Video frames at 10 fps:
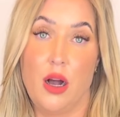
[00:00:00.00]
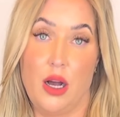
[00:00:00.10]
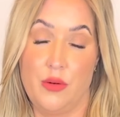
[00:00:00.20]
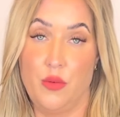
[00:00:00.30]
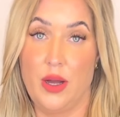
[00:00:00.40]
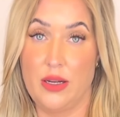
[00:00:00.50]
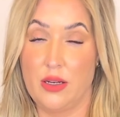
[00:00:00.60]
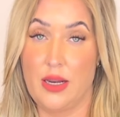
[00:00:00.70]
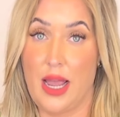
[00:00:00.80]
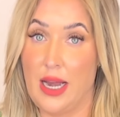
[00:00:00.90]
on what
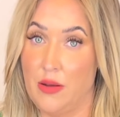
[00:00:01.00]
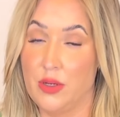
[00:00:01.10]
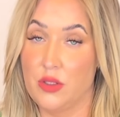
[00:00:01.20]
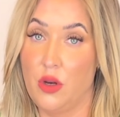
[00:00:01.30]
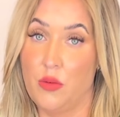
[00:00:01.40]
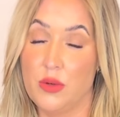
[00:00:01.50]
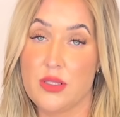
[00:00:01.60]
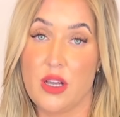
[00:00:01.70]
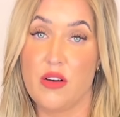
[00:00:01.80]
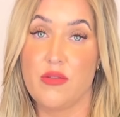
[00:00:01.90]
anyone's home will
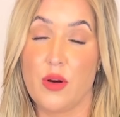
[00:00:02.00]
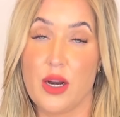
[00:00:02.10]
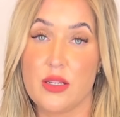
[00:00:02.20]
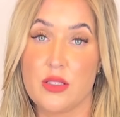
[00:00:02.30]
sell for.